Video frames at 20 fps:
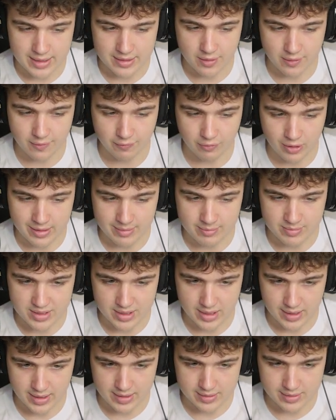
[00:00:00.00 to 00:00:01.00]
to frame
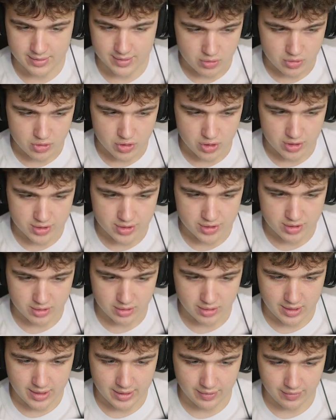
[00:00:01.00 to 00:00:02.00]
size just
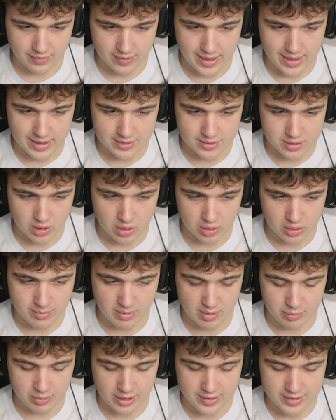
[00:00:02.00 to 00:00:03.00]
like that. So let
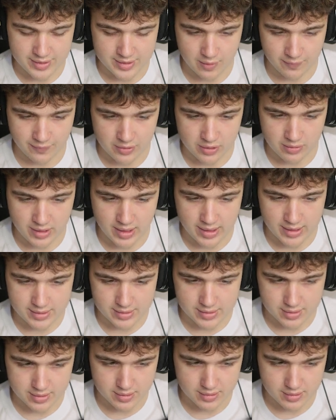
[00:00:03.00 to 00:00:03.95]
me play this out for you guys.